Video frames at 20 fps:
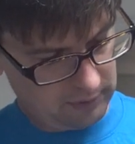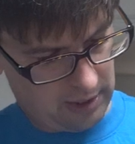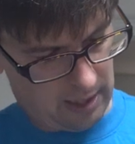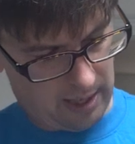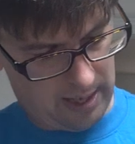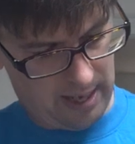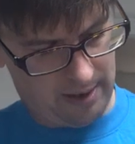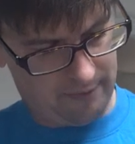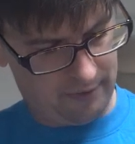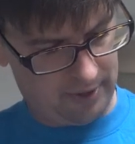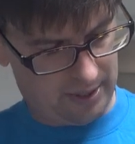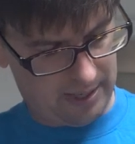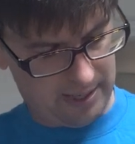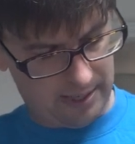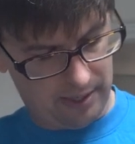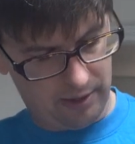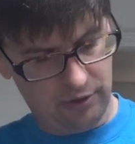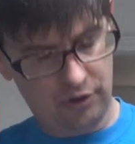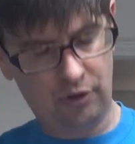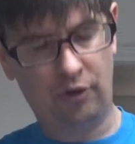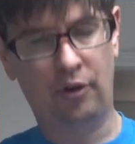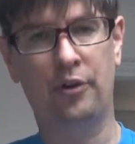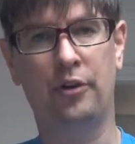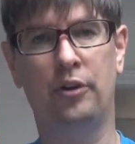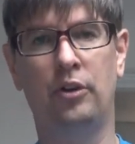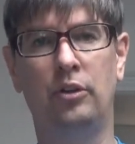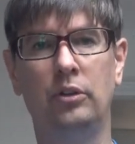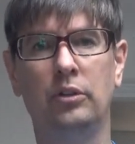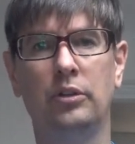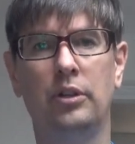an
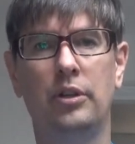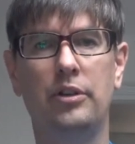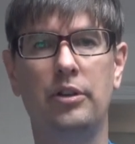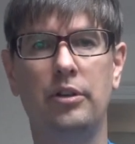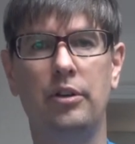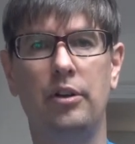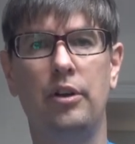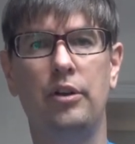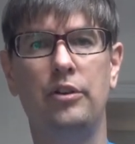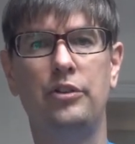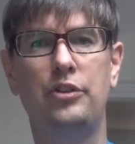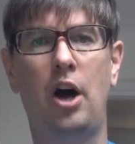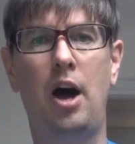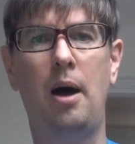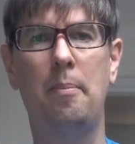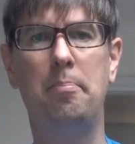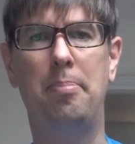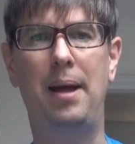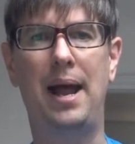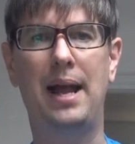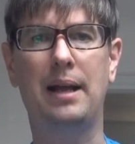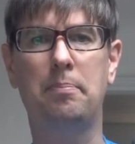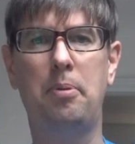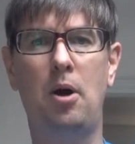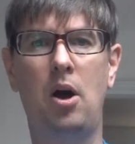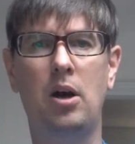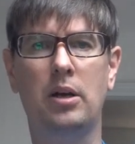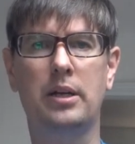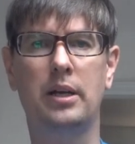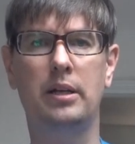internal top bag
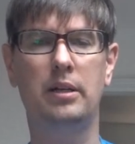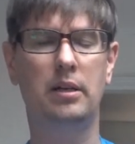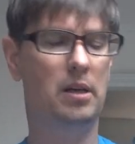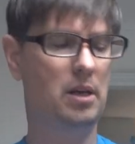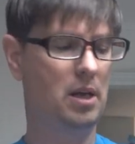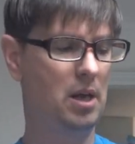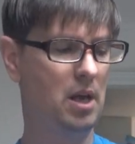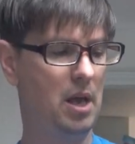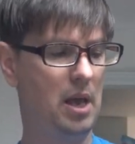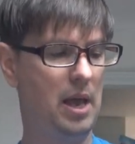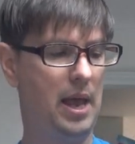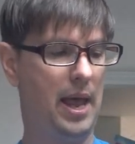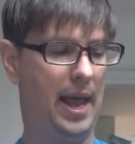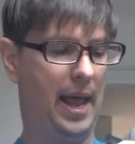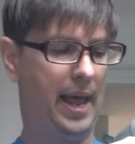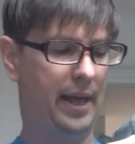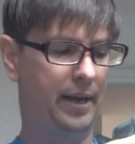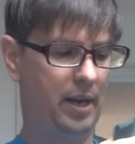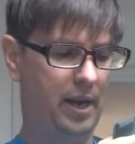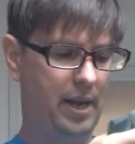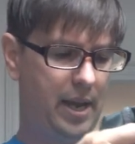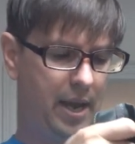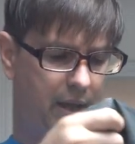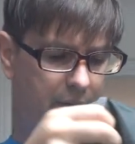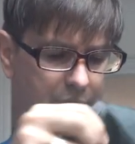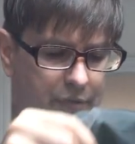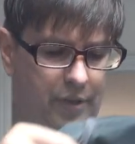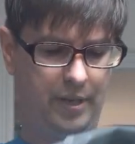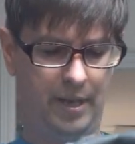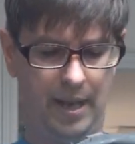pocket, and I
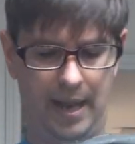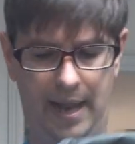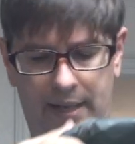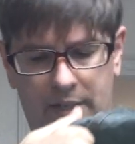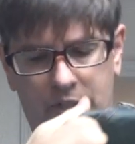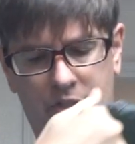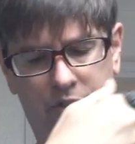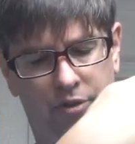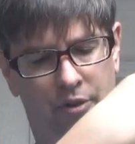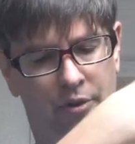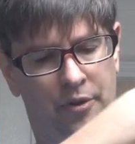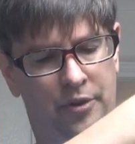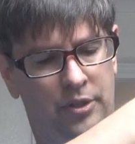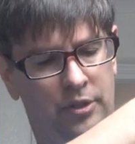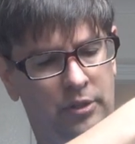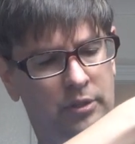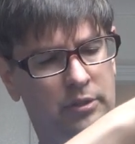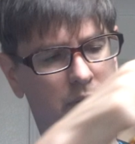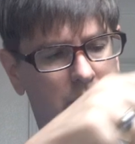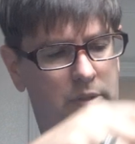have an external